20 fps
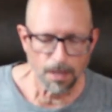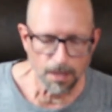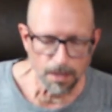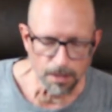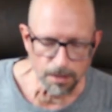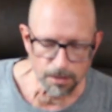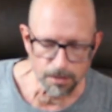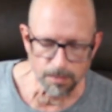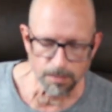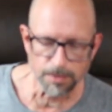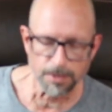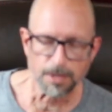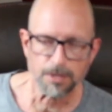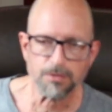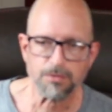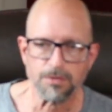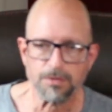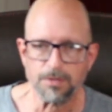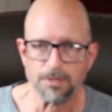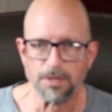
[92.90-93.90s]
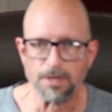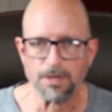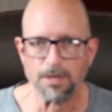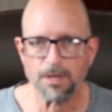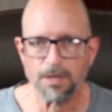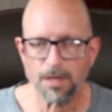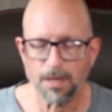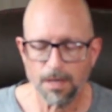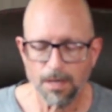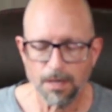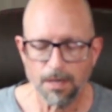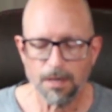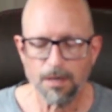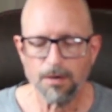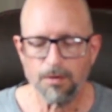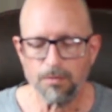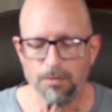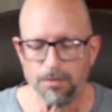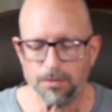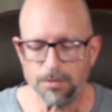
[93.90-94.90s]
this will be interesting.
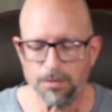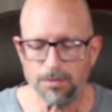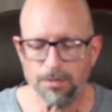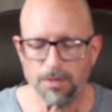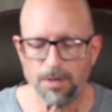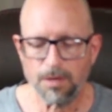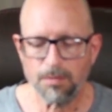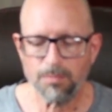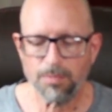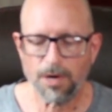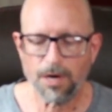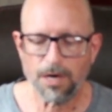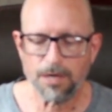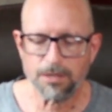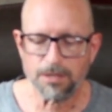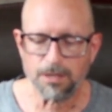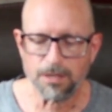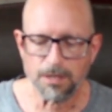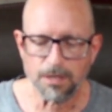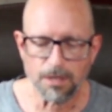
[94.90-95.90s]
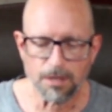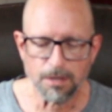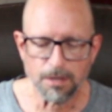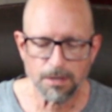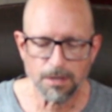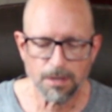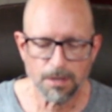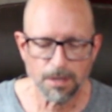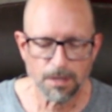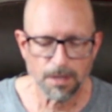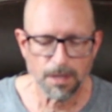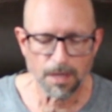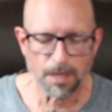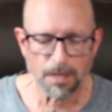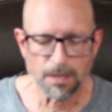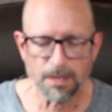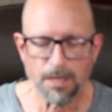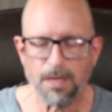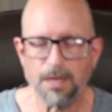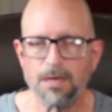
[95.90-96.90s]
We'll do the unboxing here,
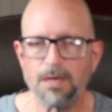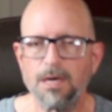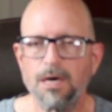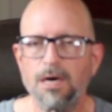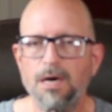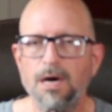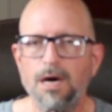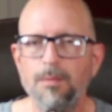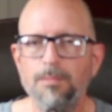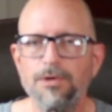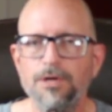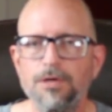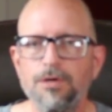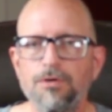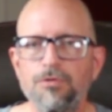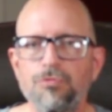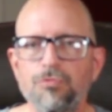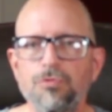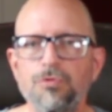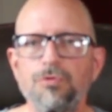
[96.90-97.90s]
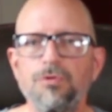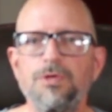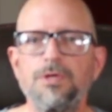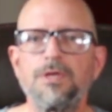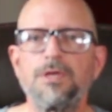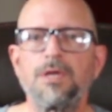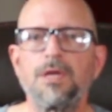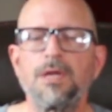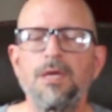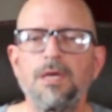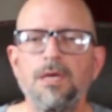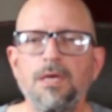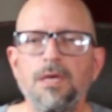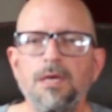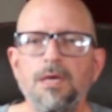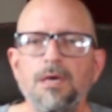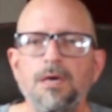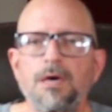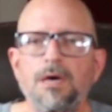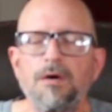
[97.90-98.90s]
and then I'm going to go through and
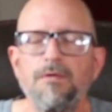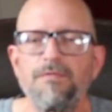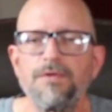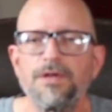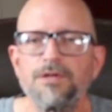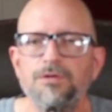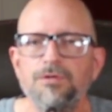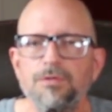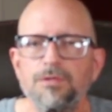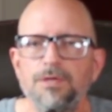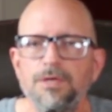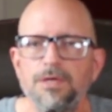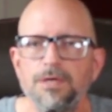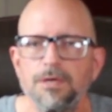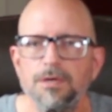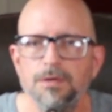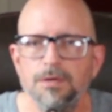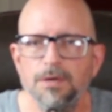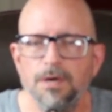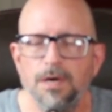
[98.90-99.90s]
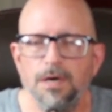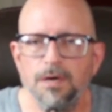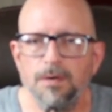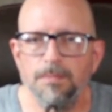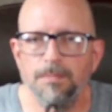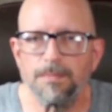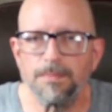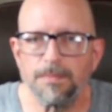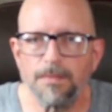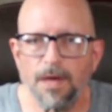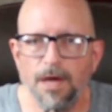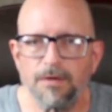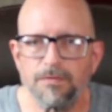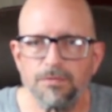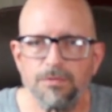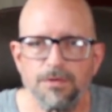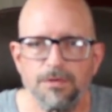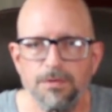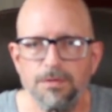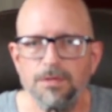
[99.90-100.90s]
eventually here,
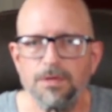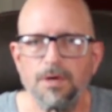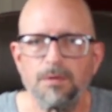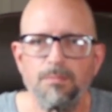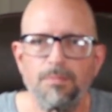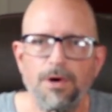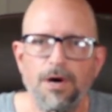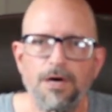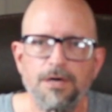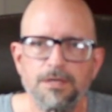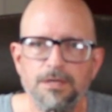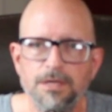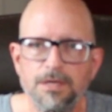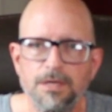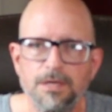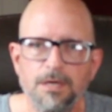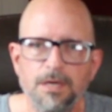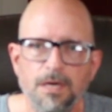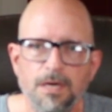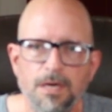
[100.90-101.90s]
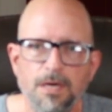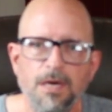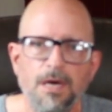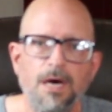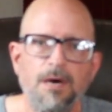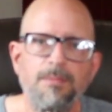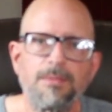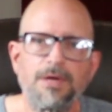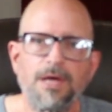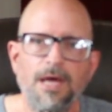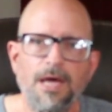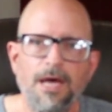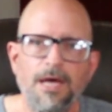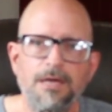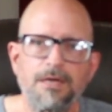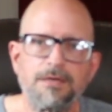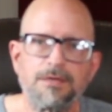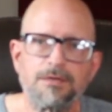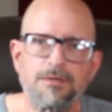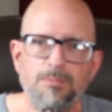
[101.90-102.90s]
after we do the unboxing, I'm going to
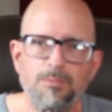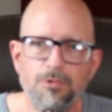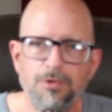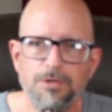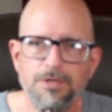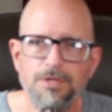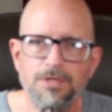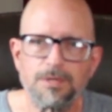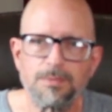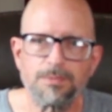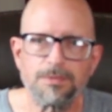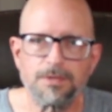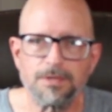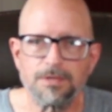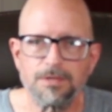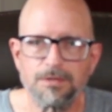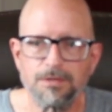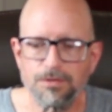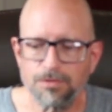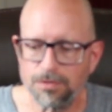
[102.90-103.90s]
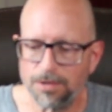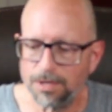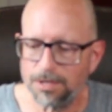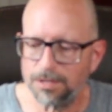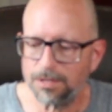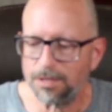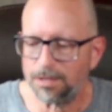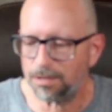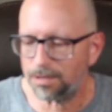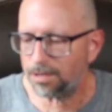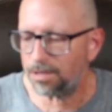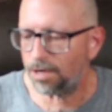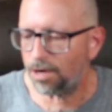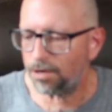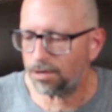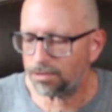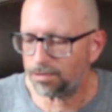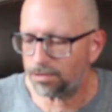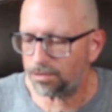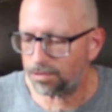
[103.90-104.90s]
add some more tips and tricks, and
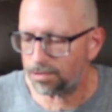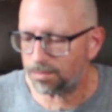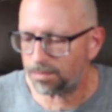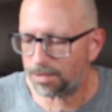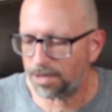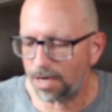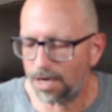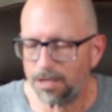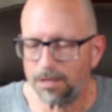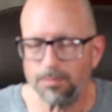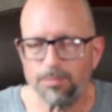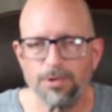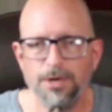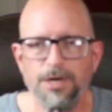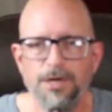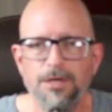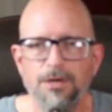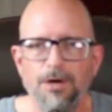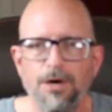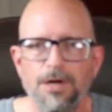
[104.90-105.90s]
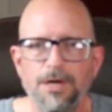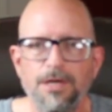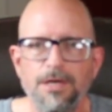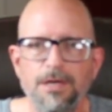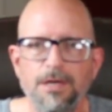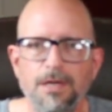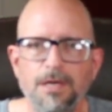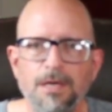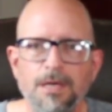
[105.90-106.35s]
I'll do some calibrating on it,